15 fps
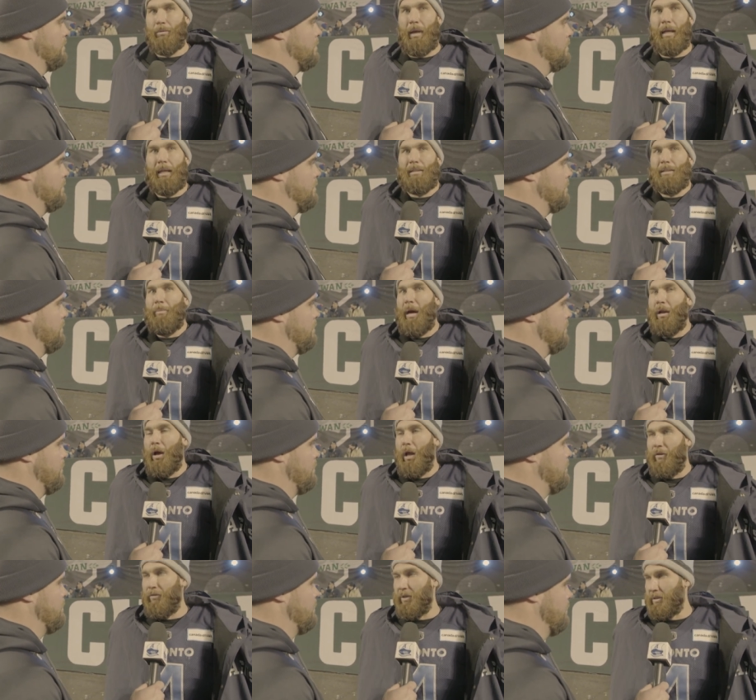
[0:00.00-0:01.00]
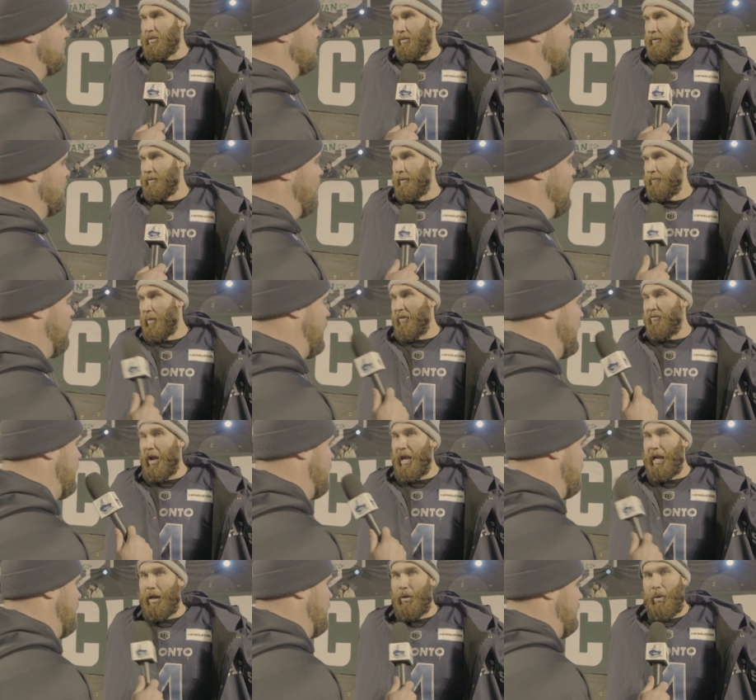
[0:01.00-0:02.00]
right? It's about all of us.
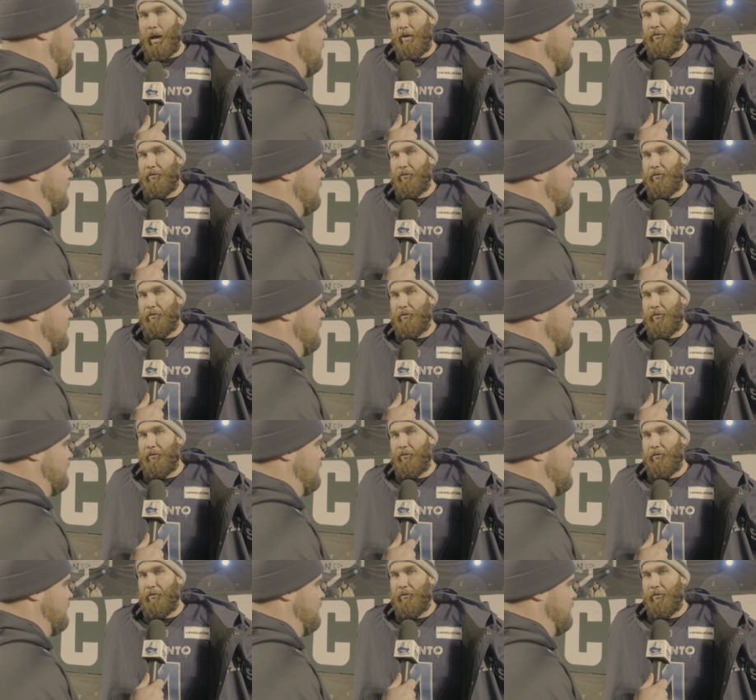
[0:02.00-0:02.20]
I got to want